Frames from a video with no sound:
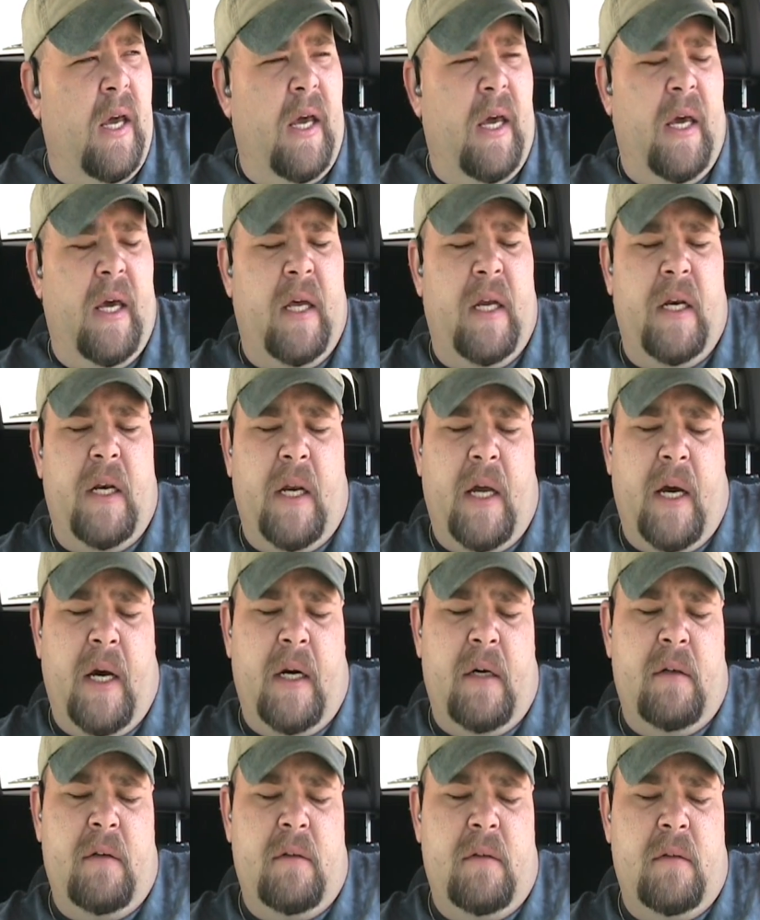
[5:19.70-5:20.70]
And
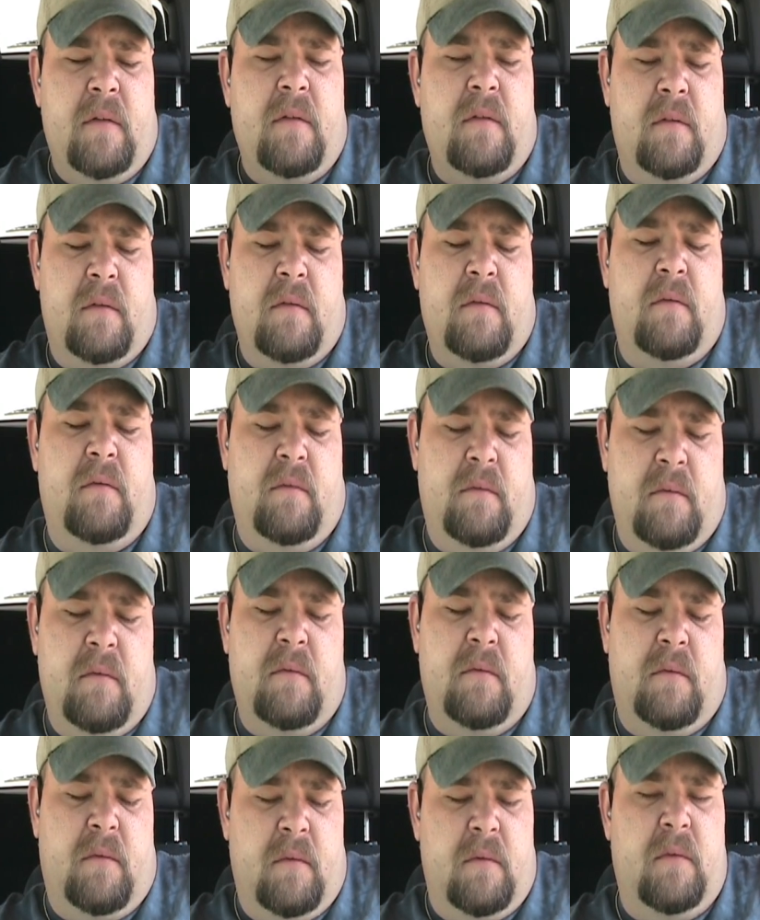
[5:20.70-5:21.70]

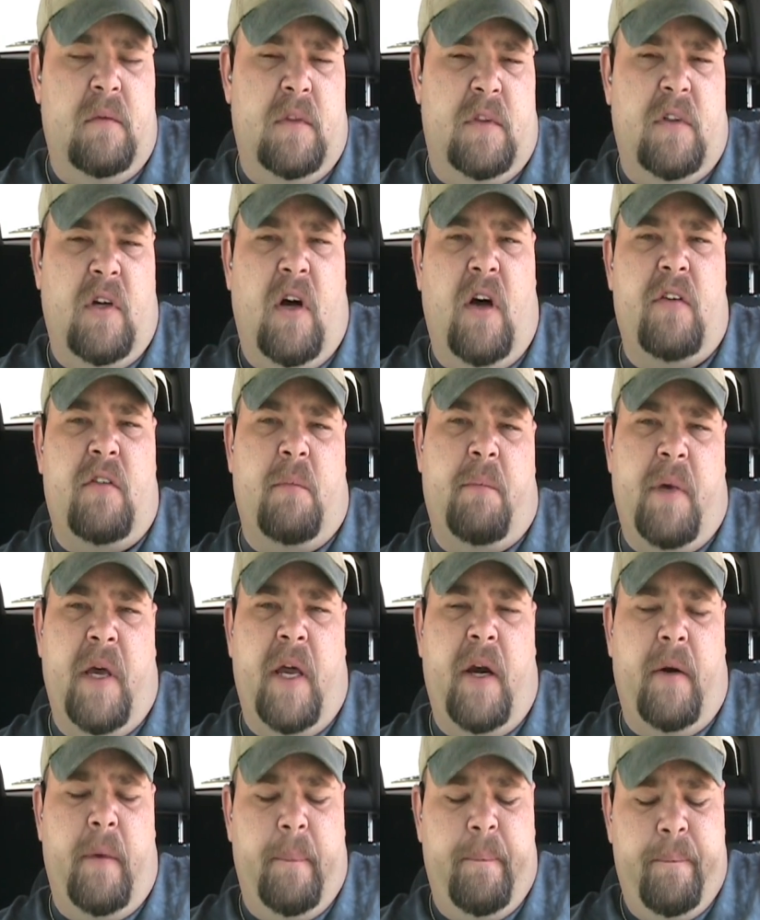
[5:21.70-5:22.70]
he's an awesome
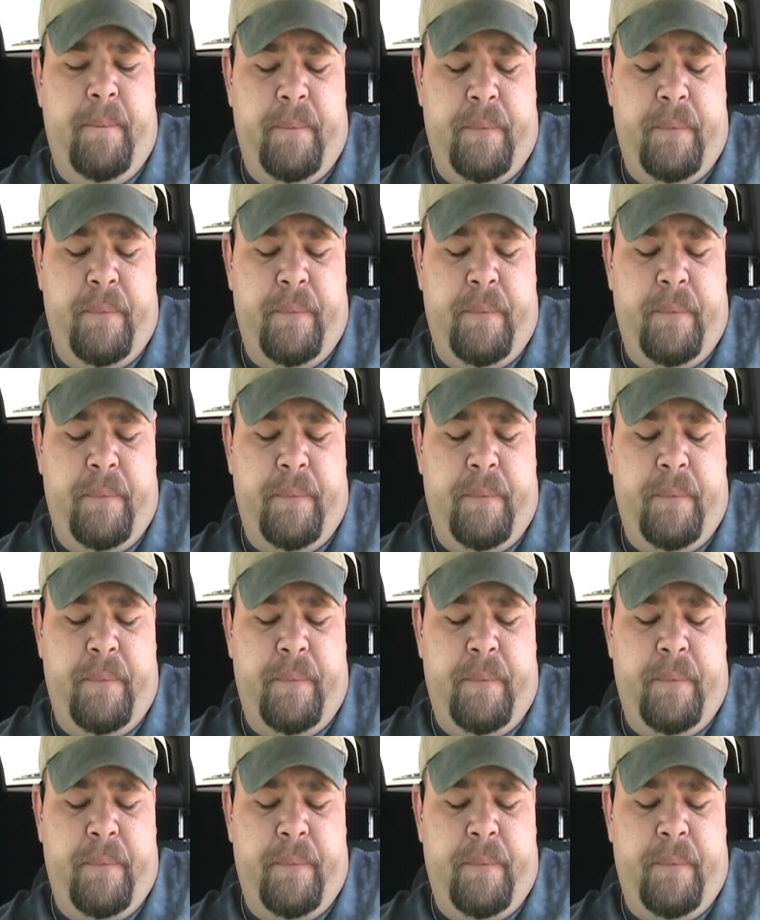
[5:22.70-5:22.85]
painter.